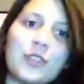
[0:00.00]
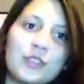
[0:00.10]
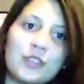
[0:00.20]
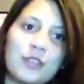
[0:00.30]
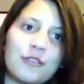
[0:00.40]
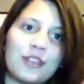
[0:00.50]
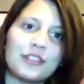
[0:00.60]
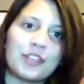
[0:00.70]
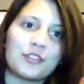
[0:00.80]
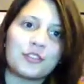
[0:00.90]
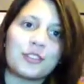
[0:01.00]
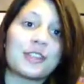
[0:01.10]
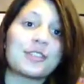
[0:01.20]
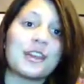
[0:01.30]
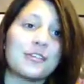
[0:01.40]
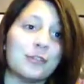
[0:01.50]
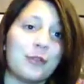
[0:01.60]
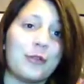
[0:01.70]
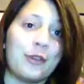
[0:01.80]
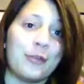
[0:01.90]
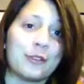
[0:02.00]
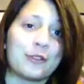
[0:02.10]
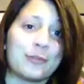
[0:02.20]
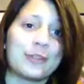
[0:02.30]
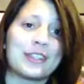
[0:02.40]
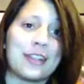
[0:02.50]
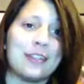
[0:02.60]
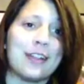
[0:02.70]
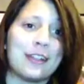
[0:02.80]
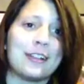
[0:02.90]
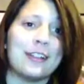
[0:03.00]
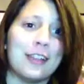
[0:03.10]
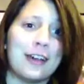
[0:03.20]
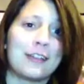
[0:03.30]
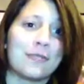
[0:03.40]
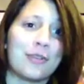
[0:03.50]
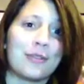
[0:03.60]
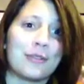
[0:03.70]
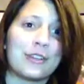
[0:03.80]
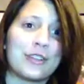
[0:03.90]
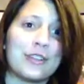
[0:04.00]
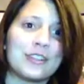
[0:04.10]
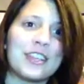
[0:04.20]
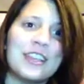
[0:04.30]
So that's kind of a loaded question because I like a lot of Broadway songs.